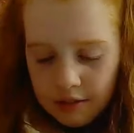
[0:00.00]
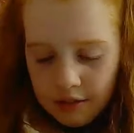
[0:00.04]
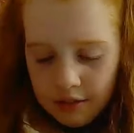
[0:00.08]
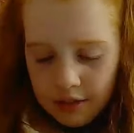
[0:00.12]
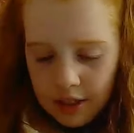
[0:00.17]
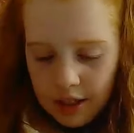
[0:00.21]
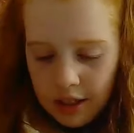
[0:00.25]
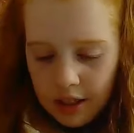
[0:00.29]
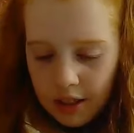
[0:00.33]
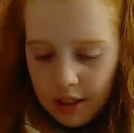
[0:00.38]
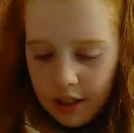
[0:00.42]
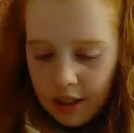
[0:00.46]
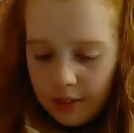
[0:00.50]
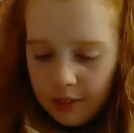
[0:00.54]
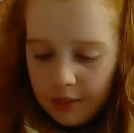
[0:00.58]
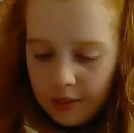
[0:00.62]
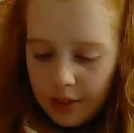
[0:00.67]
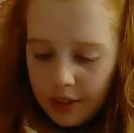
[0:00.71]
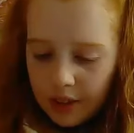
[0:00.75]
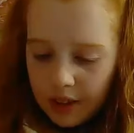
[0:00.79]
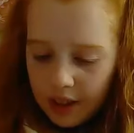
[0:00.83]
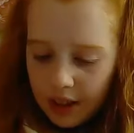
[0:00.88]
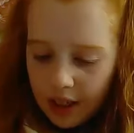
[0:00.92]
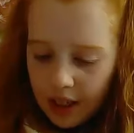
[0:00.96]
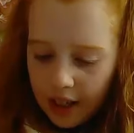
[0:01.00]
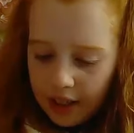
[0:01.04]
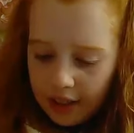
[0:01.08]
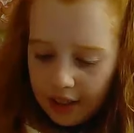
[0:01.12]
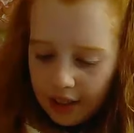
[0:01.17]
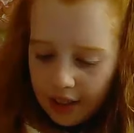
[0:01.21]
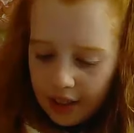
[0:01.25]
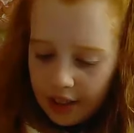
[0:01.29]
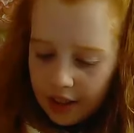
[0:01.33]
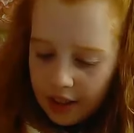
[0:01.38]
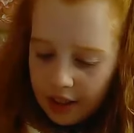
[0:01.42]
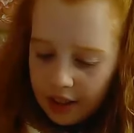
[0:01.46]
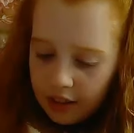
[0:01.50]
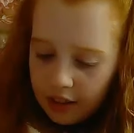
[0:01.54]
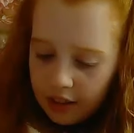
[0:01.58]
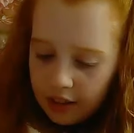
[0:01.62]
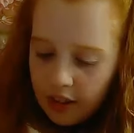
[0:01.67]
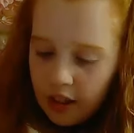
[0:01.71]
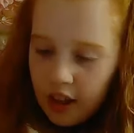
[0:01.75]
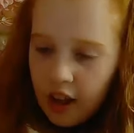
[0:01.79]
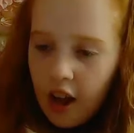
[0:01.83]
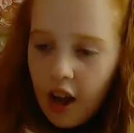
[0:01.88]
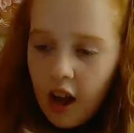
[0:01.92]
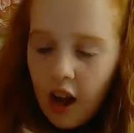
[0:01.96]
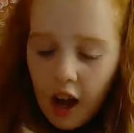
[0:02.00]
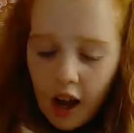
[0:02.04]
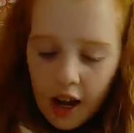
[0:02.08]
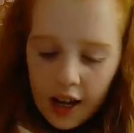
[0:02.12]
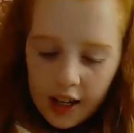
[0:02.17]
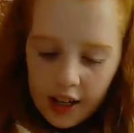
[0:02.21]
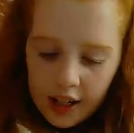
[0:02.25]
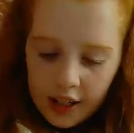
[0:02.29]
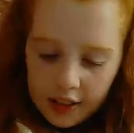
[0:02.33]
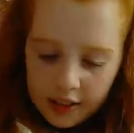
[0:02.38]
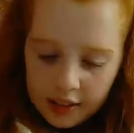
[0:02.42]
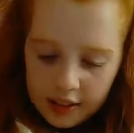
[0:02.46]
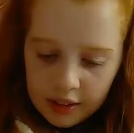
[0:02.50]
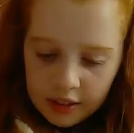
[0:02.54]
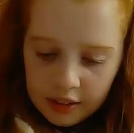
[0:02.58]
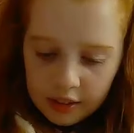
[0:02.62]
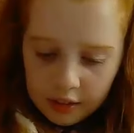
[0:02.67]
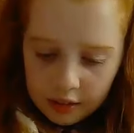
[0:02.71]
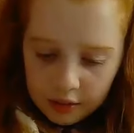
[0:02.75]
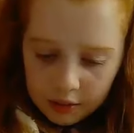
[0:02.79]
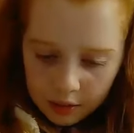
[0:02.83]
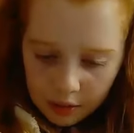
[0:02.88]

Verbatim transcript: No, I'm not gonna add any because I added